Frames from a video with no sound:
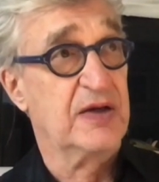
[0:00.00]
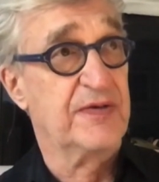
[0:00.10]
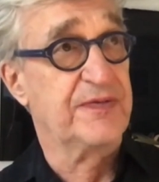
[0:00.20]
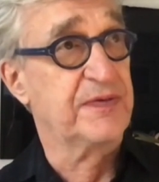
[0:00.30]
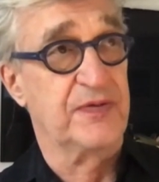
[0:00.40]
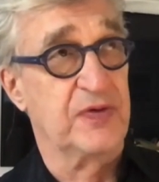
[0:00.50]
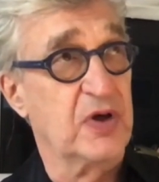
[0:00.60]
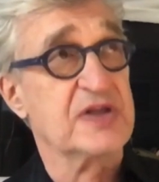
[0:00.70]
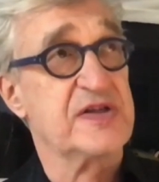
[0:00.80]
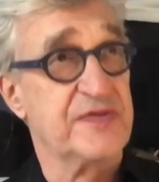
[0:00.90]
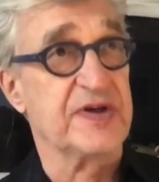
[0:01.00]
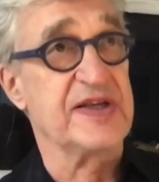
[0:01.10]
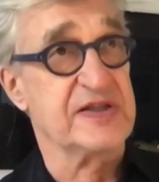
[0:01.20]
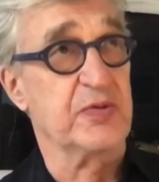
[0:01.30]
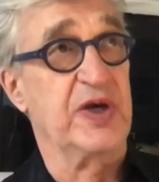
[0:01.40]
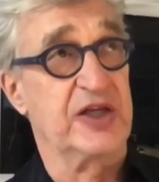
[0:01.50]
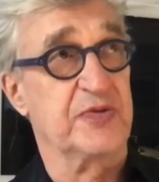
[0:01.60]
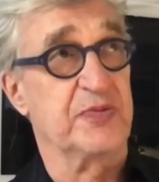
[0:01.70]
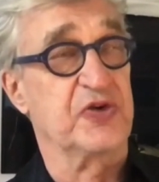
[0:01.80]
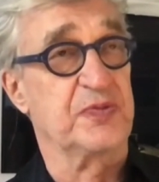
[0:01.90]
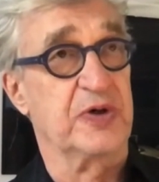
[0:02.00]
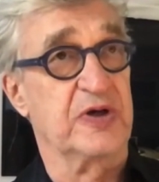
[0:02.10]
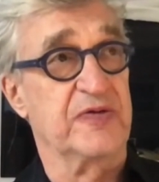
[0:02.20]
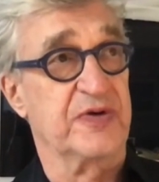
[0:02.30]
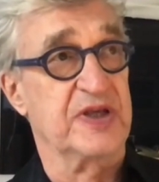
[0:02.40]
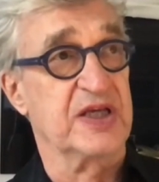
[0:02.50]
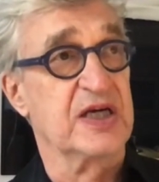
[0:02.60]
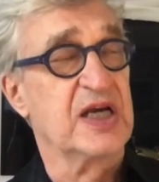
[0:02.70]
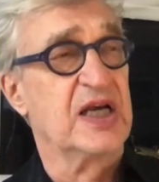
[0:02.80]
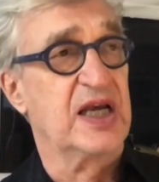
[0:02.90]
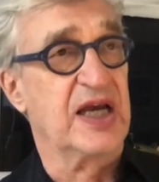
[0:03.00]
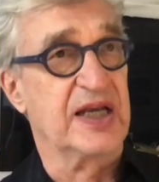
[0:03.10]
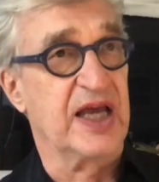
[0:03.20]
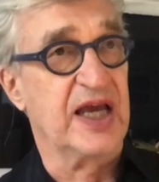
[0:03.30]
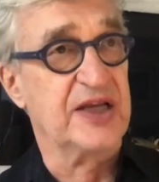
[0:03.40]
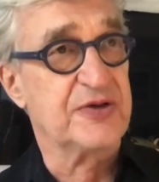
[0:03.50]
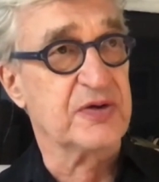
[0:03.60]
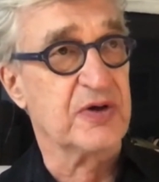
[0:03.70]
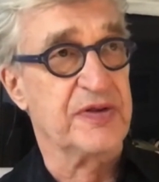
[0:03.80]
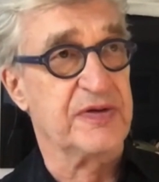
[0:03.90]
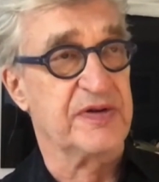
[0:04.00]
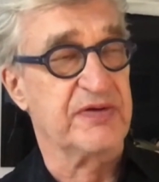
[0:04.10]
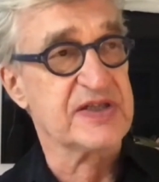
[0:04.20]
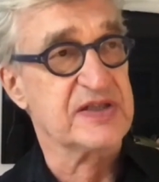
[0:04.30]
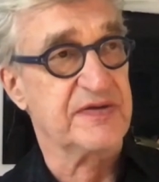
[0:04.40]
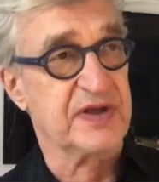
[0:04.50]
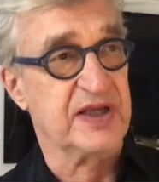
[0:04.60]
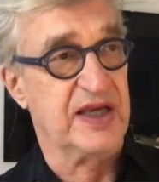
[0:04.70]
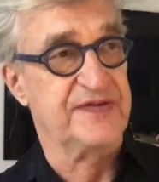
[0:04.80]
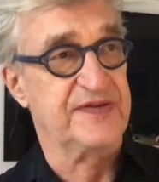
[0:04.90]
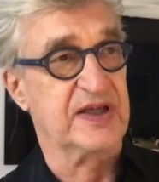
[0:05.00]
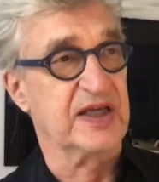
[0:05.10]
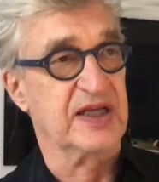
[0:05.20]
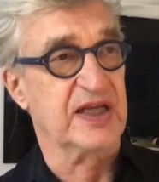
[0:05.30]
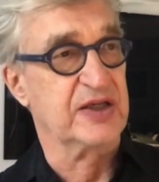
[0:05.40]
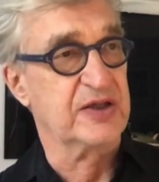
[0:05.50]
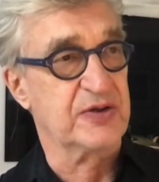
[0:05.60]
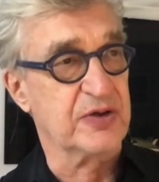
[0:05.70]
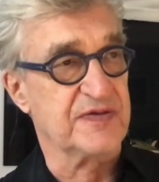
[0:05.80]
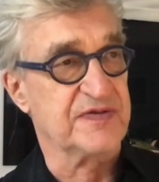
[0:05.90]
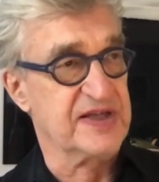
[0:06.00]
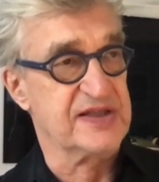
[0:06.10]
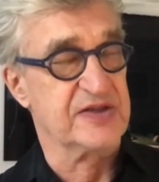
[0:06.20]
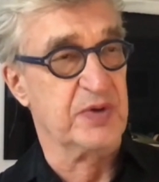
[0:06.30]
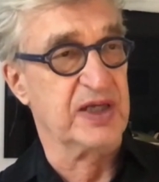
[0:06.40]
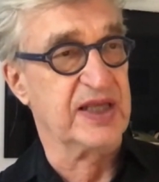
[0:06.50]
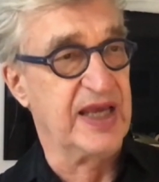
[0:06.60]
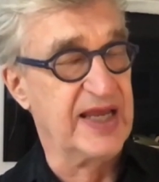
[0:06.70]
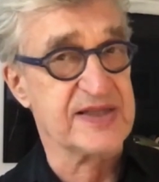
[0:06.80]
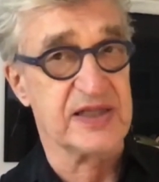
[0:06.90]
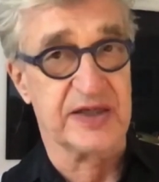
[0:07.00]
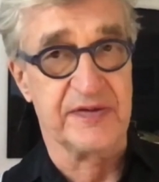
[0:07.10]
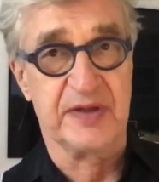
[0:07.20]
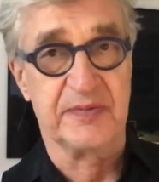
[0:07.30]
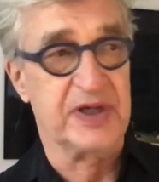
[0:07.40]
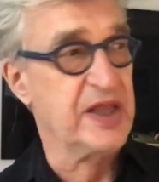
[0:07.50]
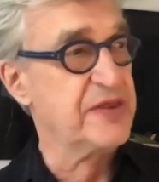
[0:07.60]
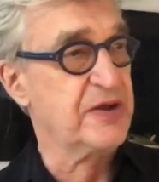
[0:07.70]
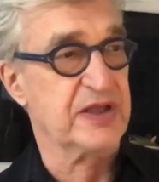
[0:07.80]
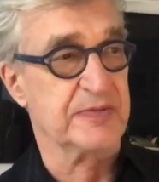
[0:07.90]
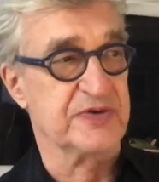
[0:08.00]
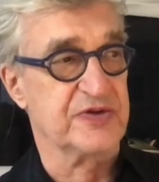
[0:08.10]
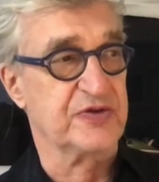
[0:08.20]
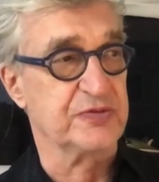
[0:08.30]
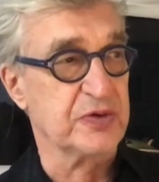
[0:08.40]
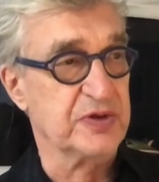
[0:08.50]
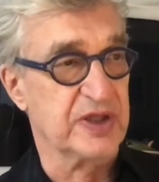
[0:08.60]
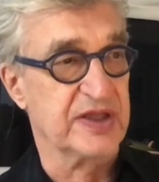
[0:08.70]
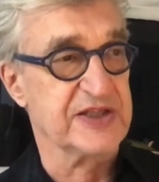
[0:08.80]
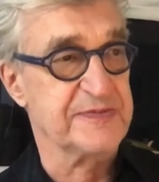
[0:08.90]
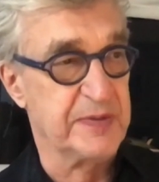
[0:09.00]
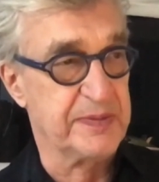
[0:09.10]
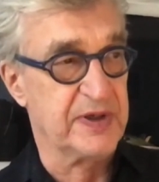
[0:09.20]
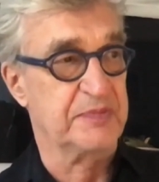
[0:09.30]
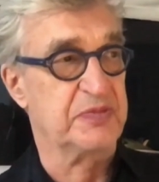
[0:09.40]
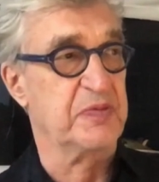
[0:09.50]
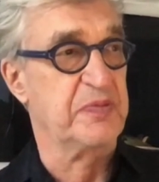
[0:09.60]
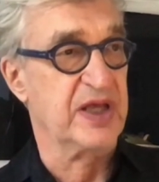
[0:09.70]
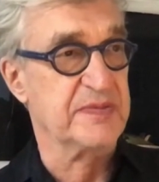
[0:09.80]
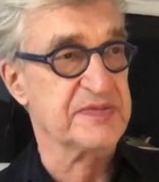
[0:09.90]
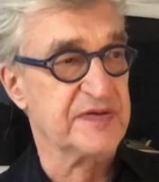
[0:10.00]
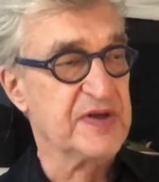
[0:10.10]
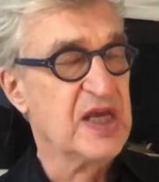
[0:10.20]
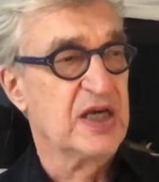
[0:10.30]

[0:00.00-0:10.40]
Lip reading: For lots of reasons, we had to postpone it for a year. And I had to go through the rest of the casting, and I could have just as well canceled everything, but I thought that was crude, and these people had prepared themselves.